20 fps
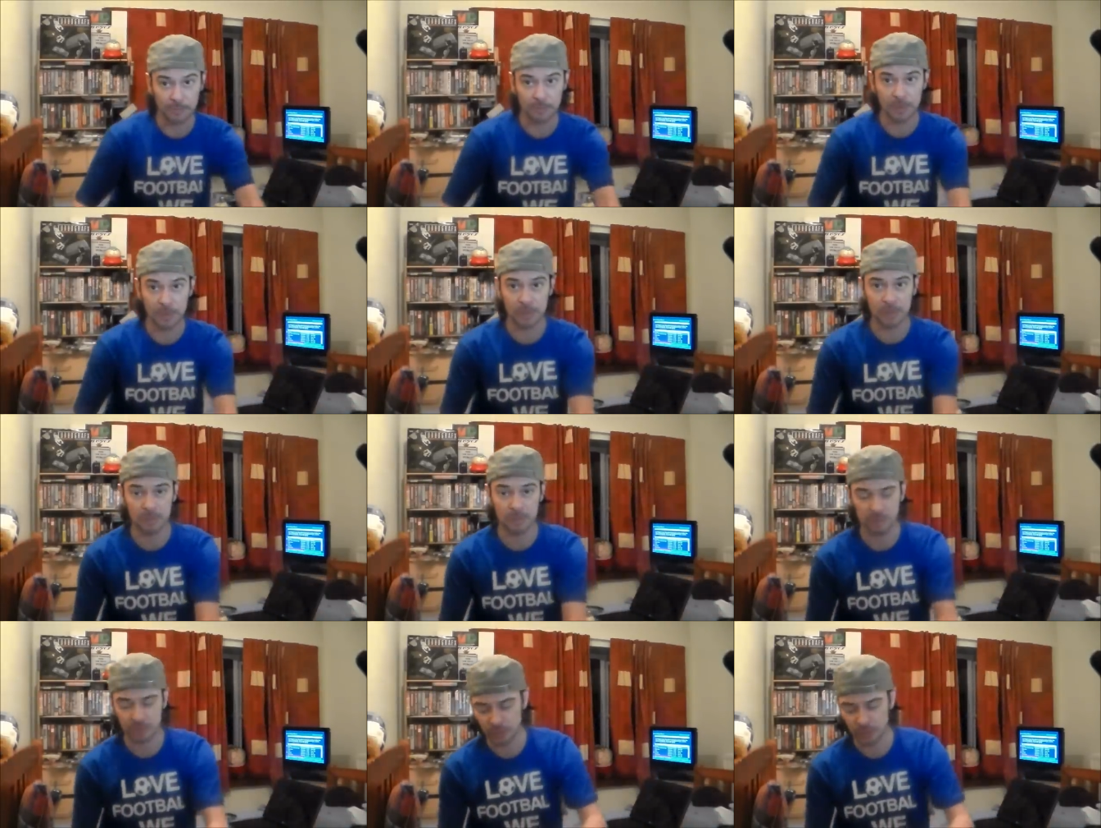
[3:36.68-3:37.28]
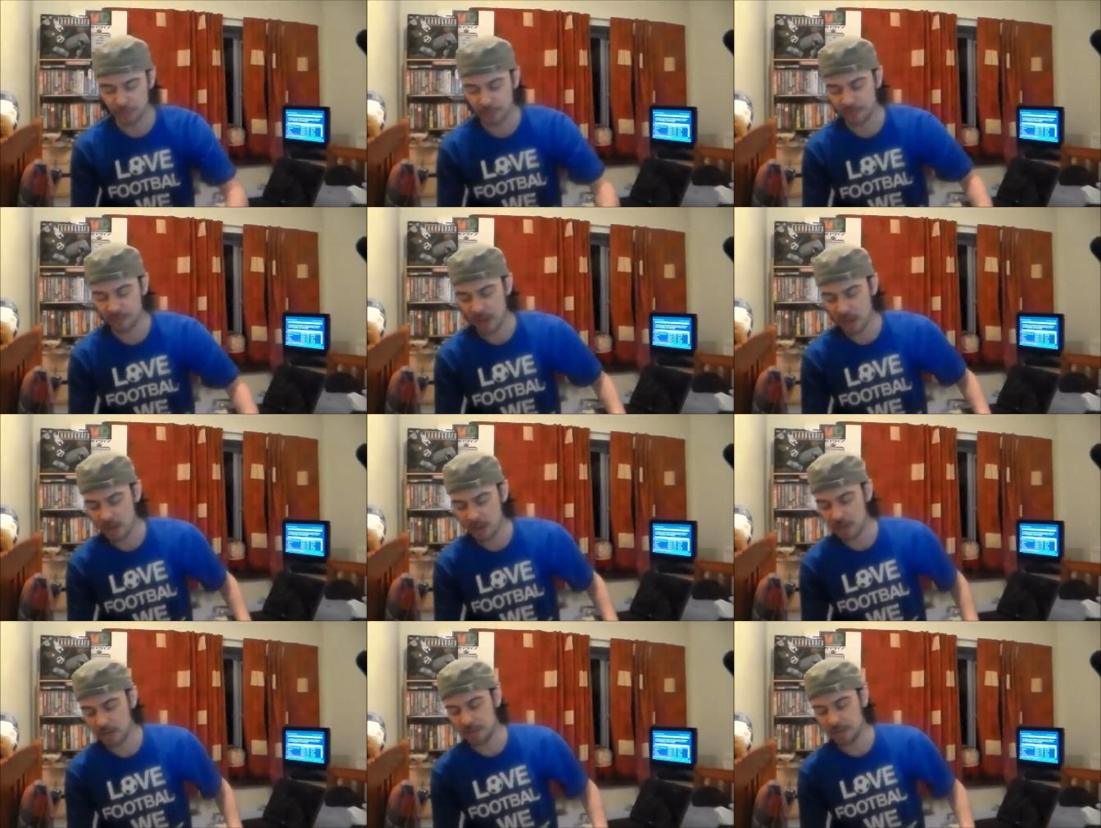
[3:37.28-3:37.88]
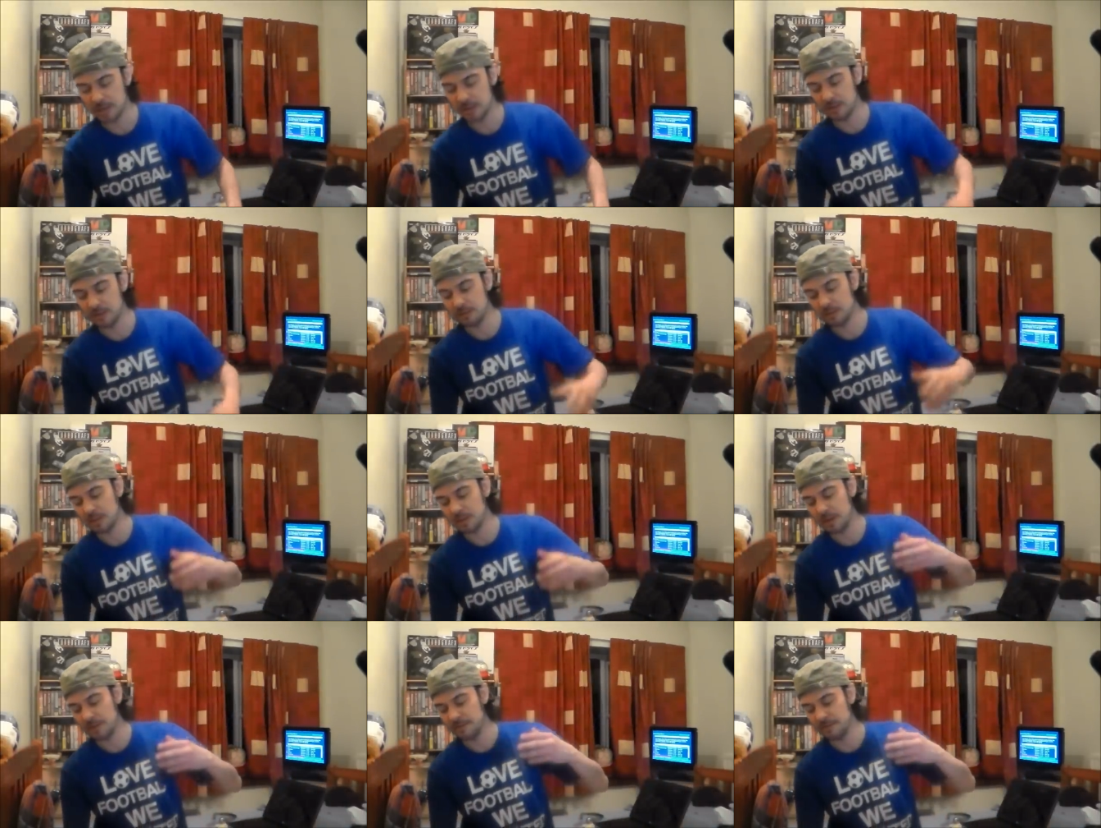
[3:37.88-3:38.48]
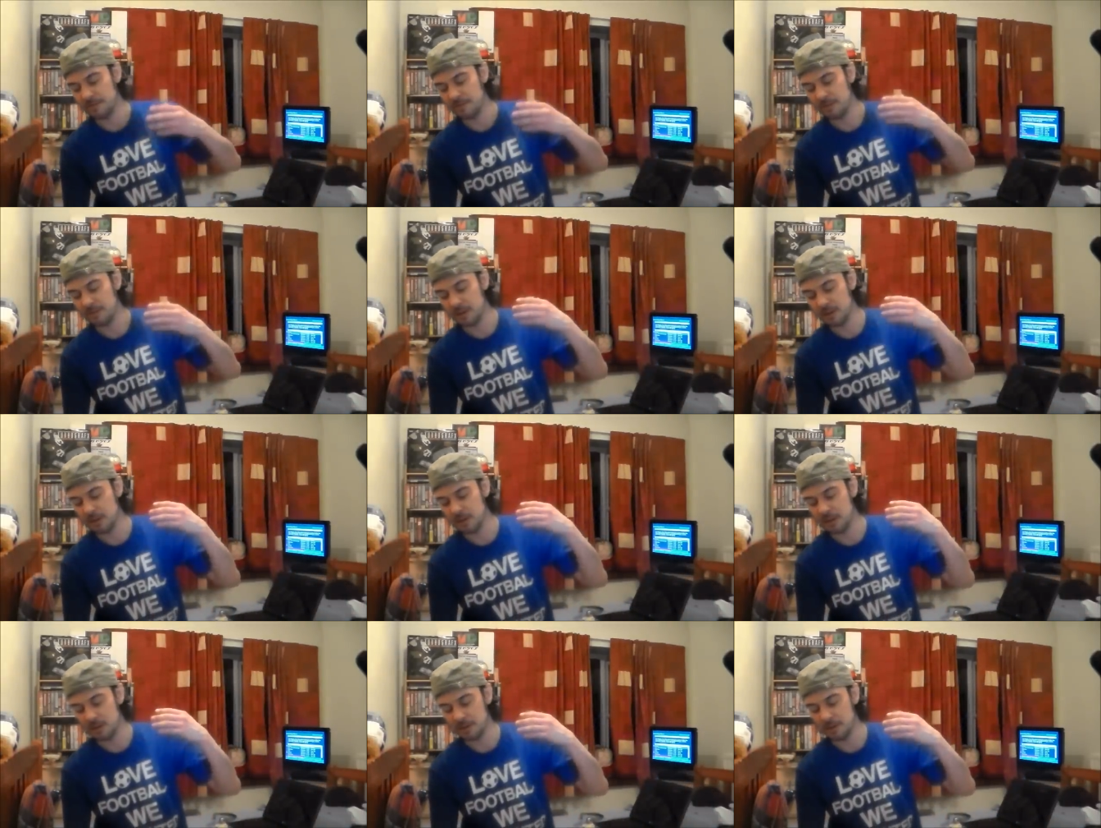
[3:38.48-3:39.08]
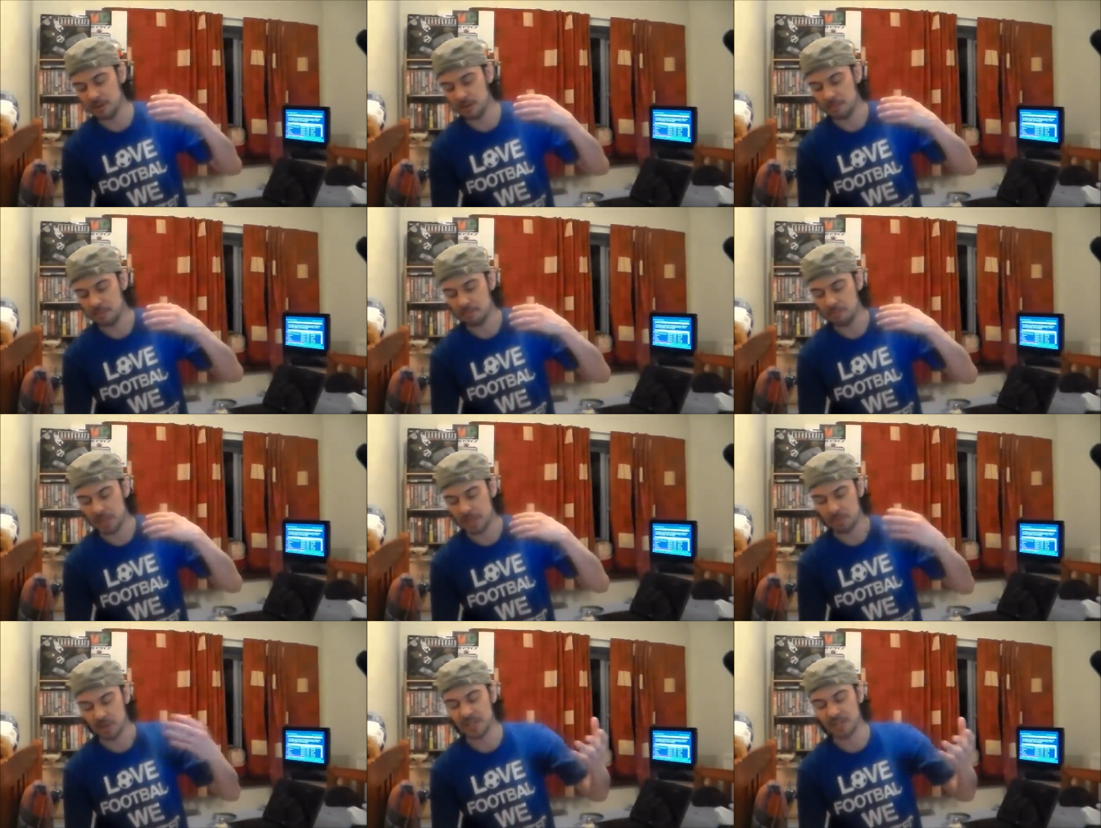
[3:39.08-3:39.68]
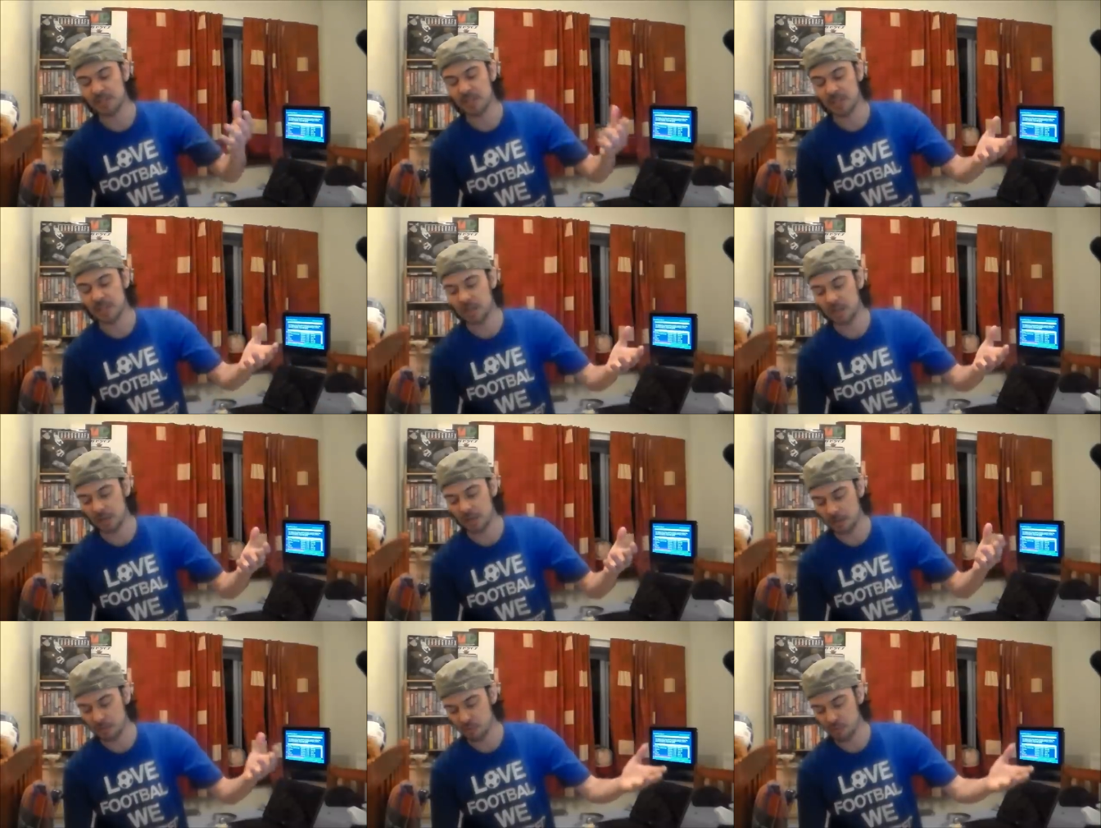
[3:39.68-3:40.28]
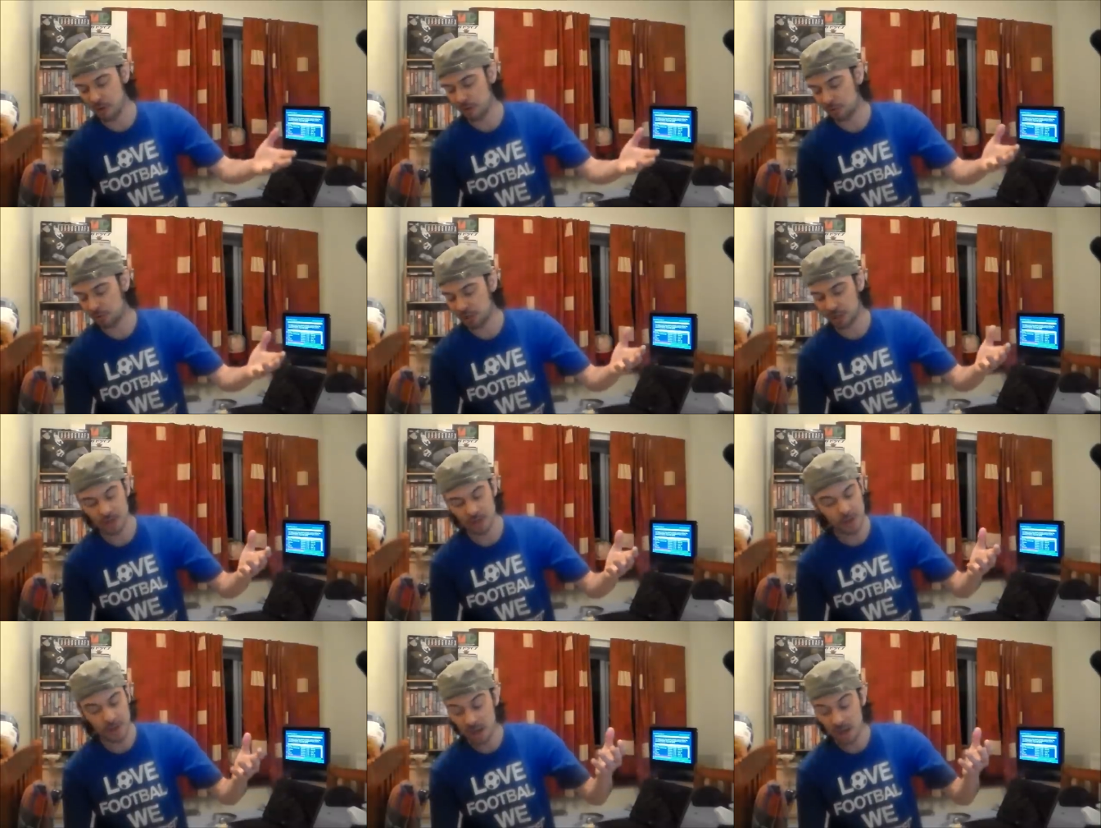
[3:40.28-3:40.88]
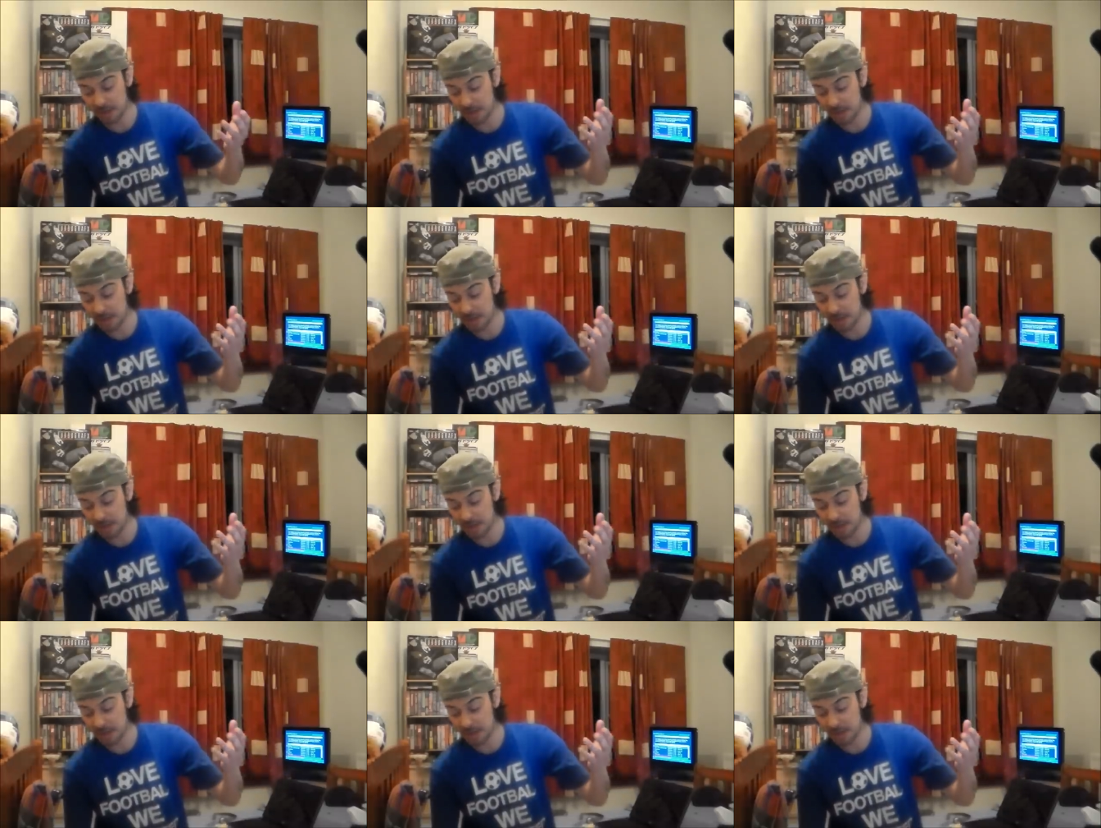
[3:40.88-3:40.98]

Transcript: for, for sort of uh, you know kind of uh, minimalistic approach.